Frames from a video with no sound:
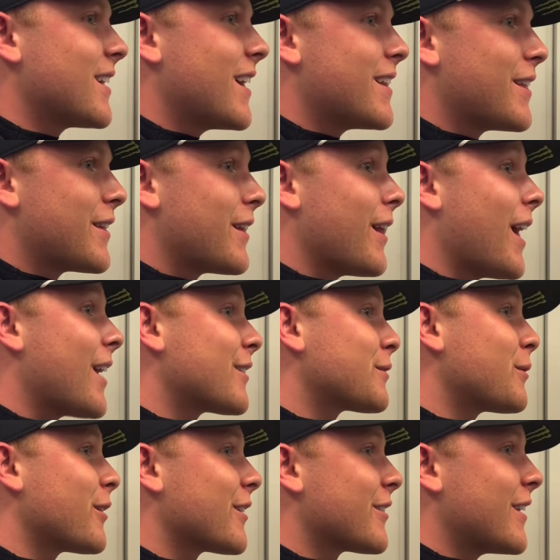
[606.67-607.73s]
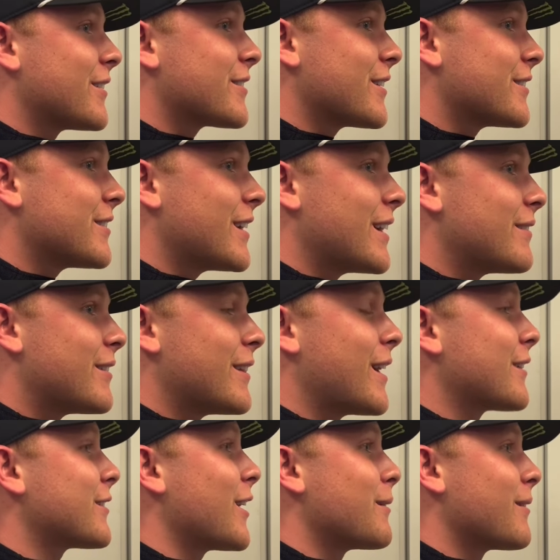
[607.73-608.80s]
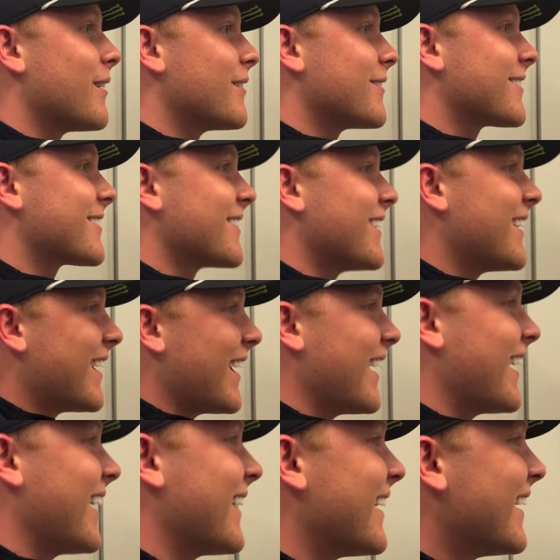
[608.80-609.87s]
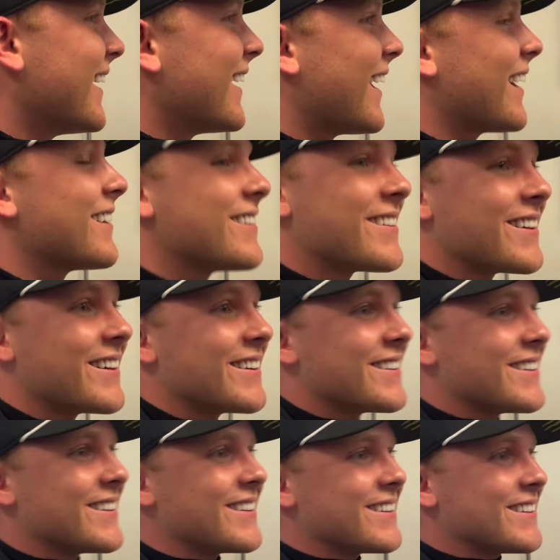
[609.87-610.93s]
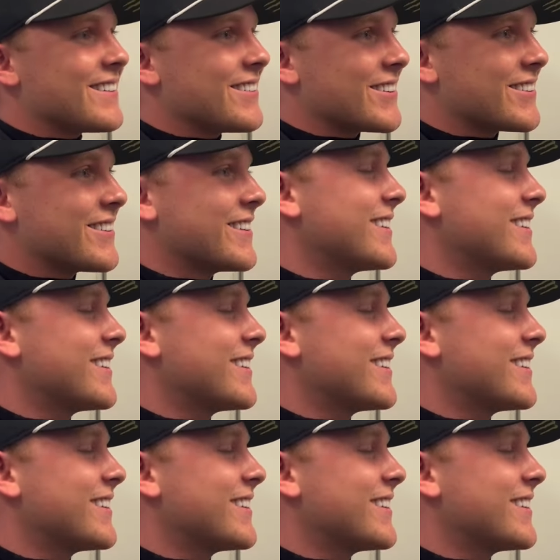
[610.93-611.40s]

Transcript: And then the last part of the race, I saved and had tire problems. So I don't know. We'll see.